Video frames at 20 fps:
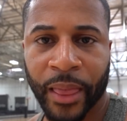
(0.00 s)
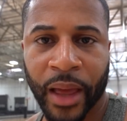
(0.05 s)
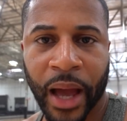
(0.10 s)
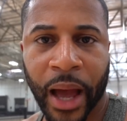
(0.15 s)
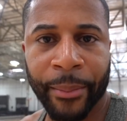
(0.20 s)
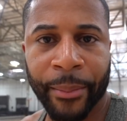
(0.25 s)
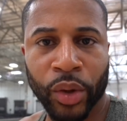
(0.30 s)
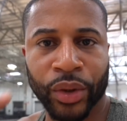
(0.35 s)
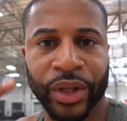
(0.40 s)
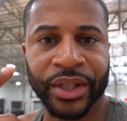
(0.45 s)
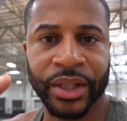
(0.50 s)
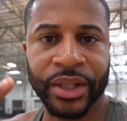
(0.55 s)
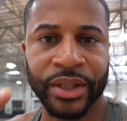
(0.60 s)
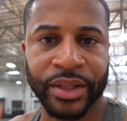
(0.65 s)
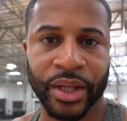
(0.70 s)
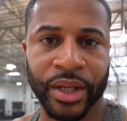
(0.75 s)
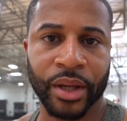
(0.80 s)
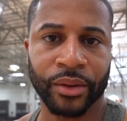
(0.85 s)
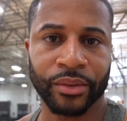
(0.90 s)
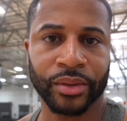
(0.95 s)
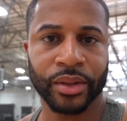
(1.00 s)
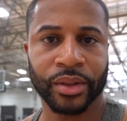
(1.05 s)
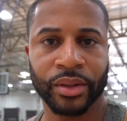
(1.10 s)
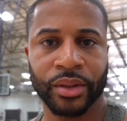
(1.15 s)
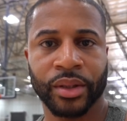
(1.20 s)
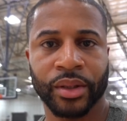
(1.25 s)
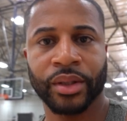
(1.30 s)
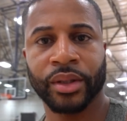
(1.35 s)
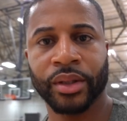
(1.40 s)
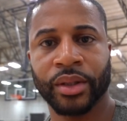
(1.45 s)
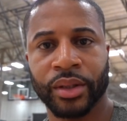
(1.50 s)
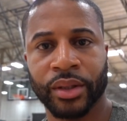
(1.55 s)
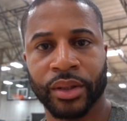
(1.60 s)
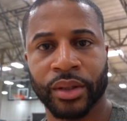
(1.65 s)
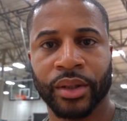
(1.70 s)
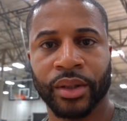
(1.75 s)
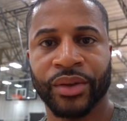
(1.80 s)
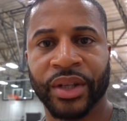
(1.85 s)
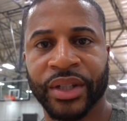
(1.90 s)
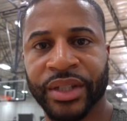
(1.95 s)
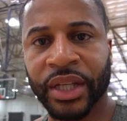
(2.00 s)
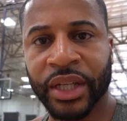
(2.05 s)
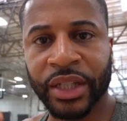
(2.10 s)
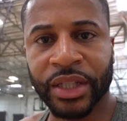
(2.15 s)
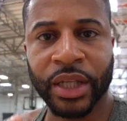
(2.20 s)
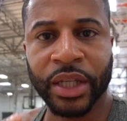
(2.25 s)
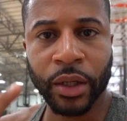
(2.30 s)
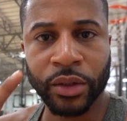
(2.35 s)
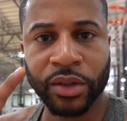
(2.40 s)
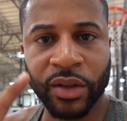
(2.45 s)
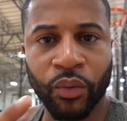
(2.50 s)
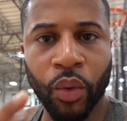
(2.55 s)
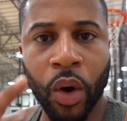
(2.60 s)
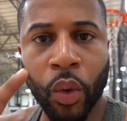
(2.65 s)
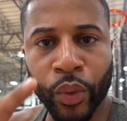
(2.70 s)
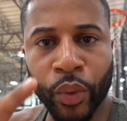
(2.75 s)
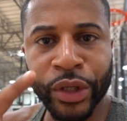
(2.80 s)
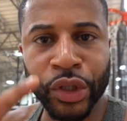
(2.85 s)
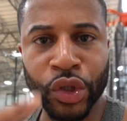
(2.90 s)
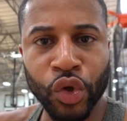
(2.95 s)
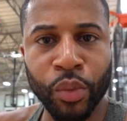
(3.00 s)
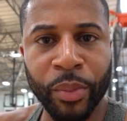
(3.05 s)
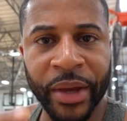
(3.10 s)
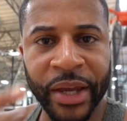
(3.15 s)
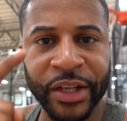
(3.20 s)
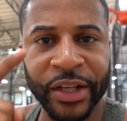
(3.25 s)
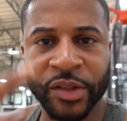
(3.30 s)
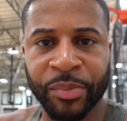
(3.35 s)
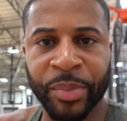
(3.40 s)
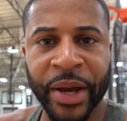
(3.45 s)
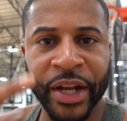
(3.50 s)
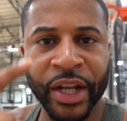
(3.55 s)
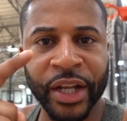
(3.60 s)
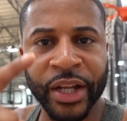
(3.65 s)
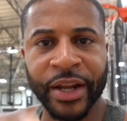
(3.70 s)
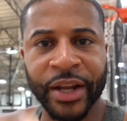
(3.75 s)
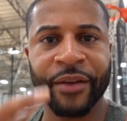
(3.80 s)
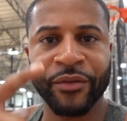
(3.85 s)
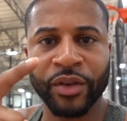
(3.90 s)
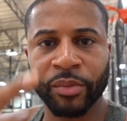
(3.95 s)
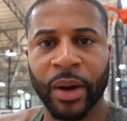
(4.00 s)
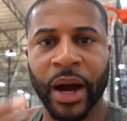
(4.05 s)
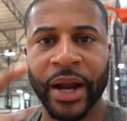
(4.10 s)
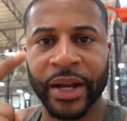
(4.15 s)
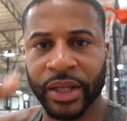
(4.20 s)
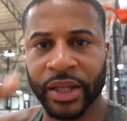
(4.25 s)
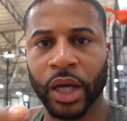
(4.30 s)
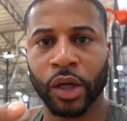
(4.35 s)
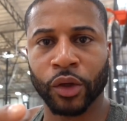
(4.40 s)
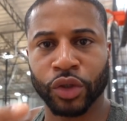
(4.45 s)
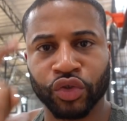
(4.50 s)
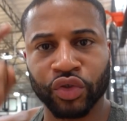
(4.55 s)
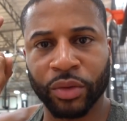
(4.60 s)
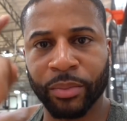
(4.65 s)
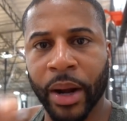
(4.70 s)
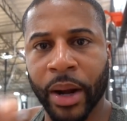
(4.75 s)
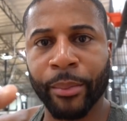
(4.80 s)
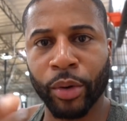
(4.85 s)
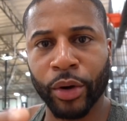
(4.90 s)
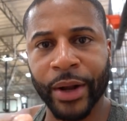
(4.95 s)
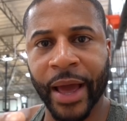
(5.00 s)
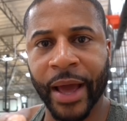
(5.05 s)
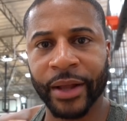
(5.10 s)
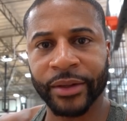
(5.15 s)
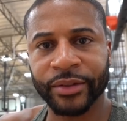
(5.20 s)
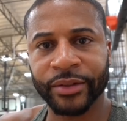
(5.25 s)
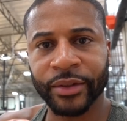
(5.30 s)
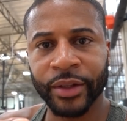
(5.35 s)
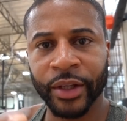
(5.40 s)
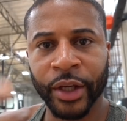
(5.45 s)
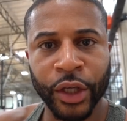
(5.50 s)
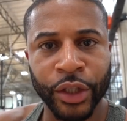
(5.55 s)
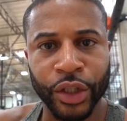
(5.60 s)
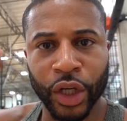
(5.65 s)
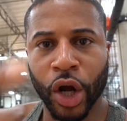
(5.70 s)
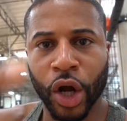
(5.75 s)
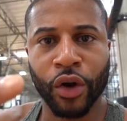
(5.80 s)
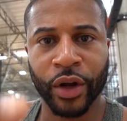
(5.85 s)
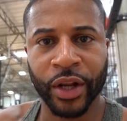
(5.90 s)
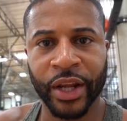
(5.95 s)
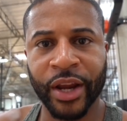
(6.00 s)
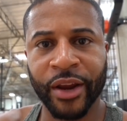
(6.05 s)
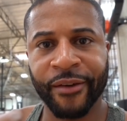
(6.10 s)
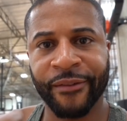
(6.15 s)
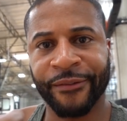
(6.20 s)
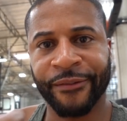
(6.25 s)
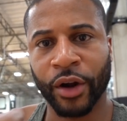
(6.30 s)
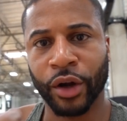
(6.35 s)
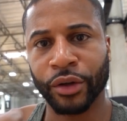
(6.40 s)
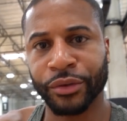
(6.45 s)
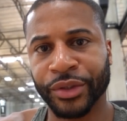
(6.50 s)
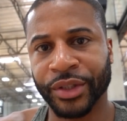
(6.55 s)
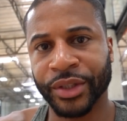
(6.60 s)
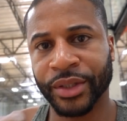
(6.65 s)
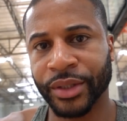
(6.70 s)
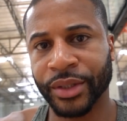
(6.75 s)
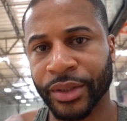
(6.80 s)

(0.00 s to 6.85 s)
I'll be on the details. The details of what we do make us better than everybody else. Remember that. You heard it here first.